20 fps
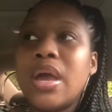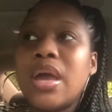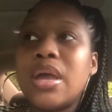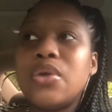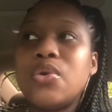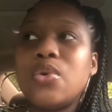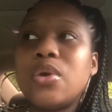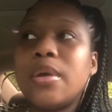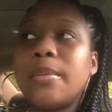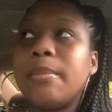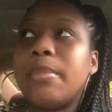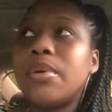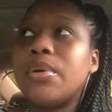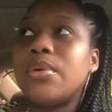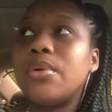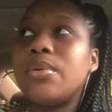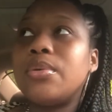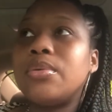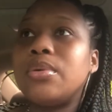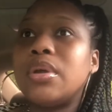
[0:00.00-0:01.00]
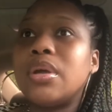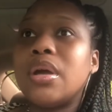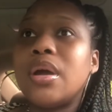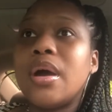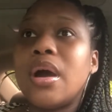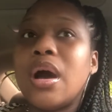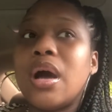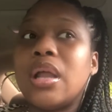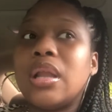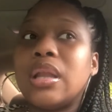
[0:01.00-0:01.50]
you can build
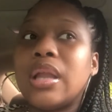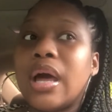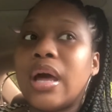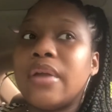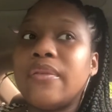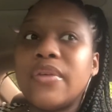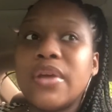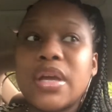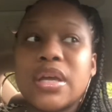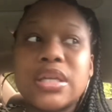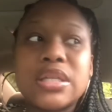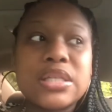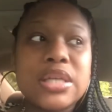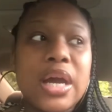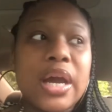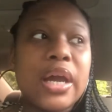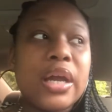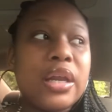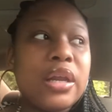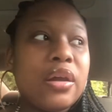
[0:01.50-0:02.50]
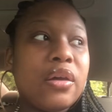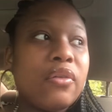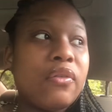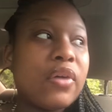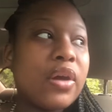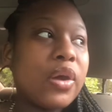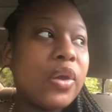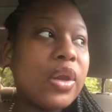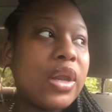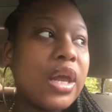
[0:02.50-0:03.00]
a lot of anxiety
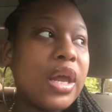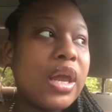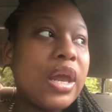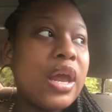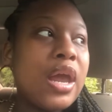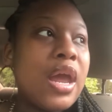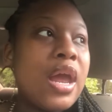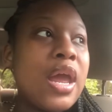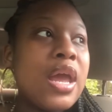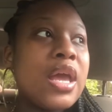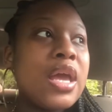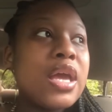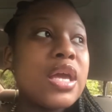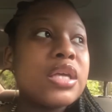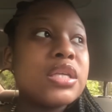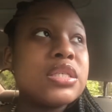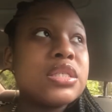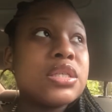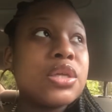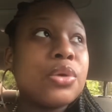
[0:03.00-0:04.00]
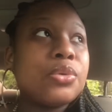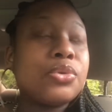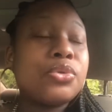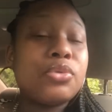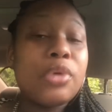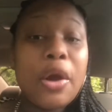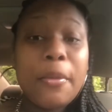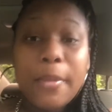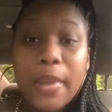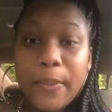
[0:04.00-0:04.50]
around that. And so
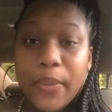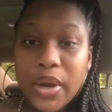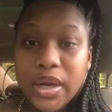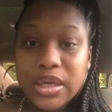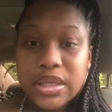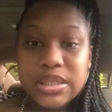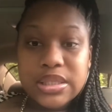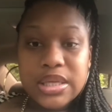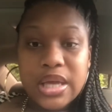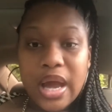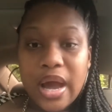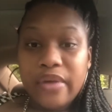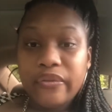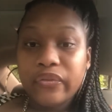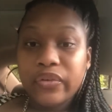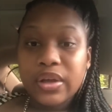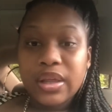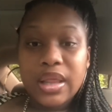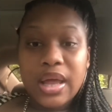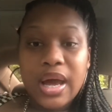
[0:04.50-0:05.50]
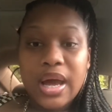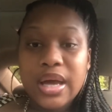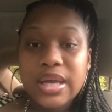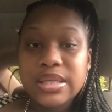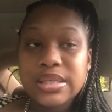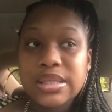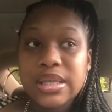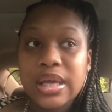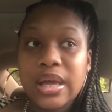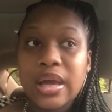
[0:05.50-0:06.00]
throughout my pregnancy I've
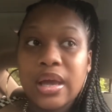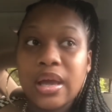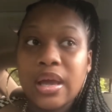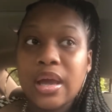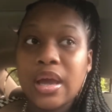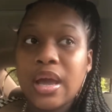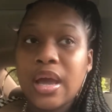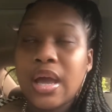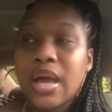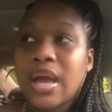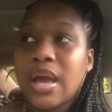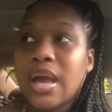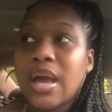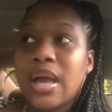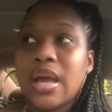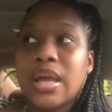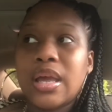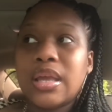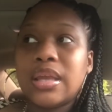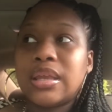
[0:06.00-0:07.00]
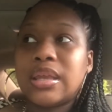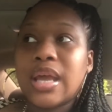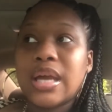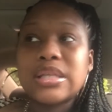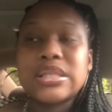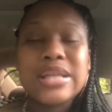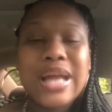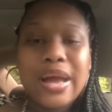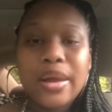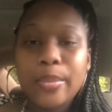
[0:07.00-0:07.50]
realized that
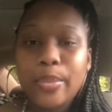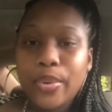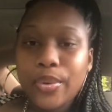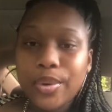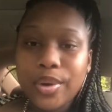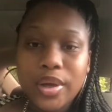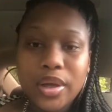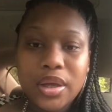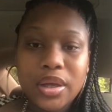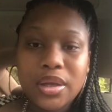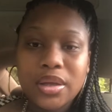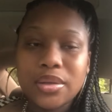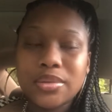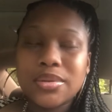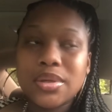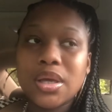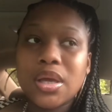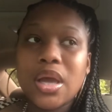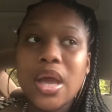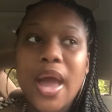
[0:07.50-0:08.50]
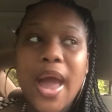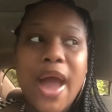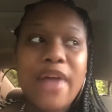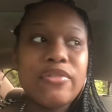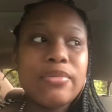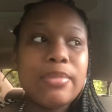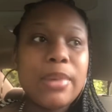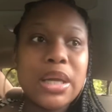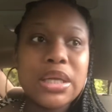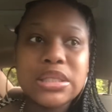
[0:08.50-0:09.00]
that's not important.
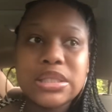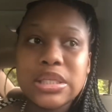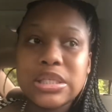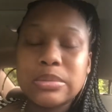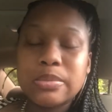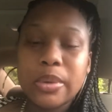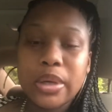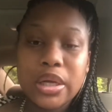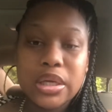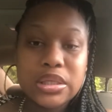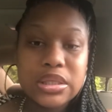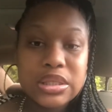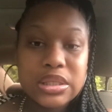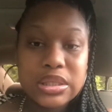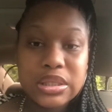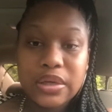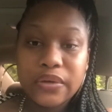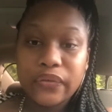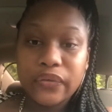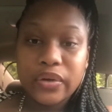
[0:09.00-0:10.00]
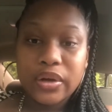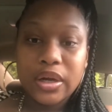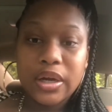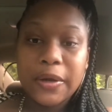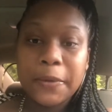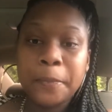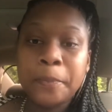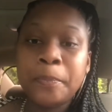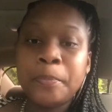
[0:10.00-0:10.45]
Everybody's experience is different.